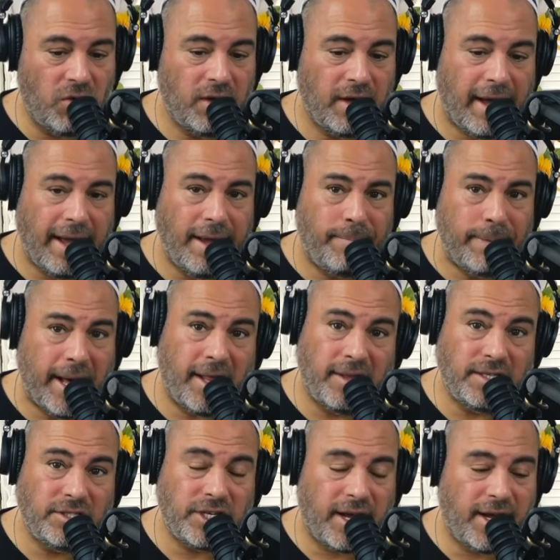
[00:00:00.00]
I
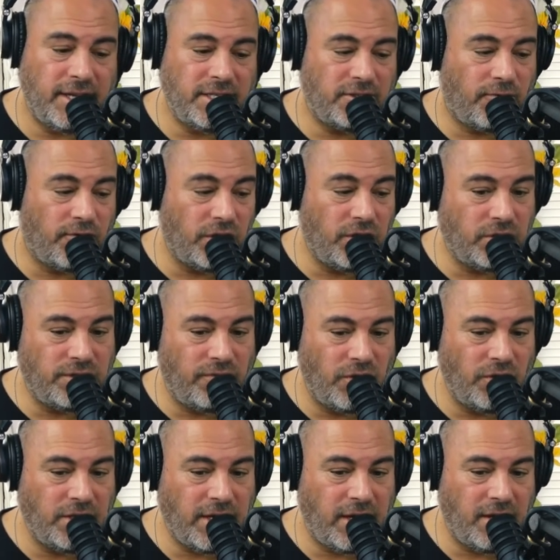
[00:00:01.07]
apologize. For those of you who
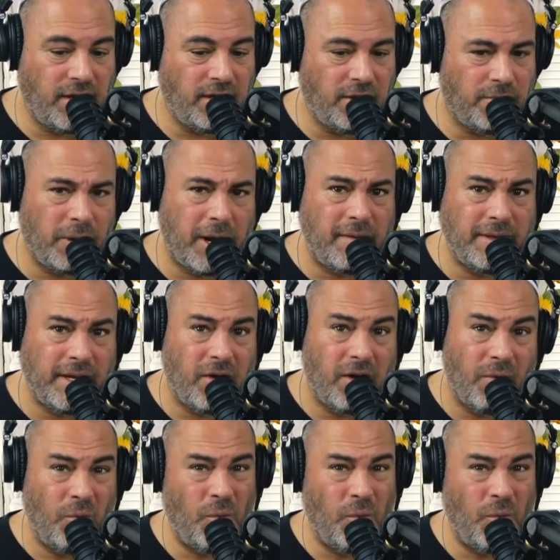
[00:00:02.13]
didn't, you're probably going,